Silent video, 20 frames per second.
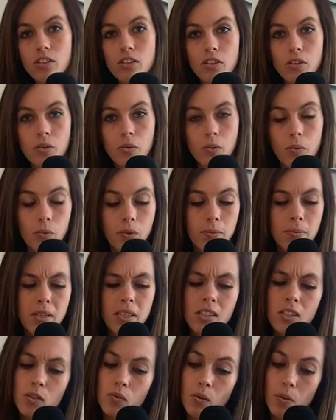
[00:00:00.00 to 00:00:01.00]
So,
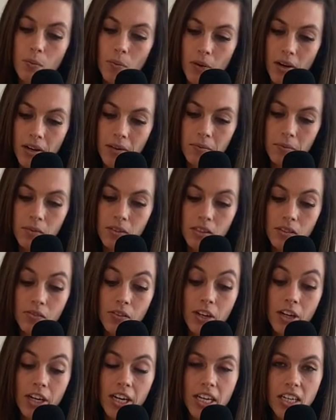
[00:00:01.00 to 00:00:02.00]
women's swimwear was
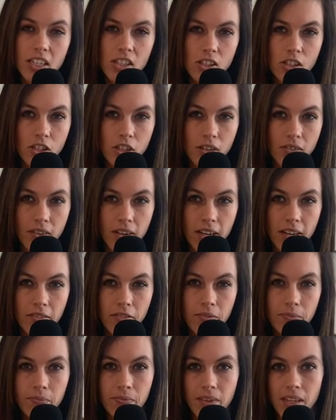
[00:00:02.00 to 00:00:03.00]
very conservative,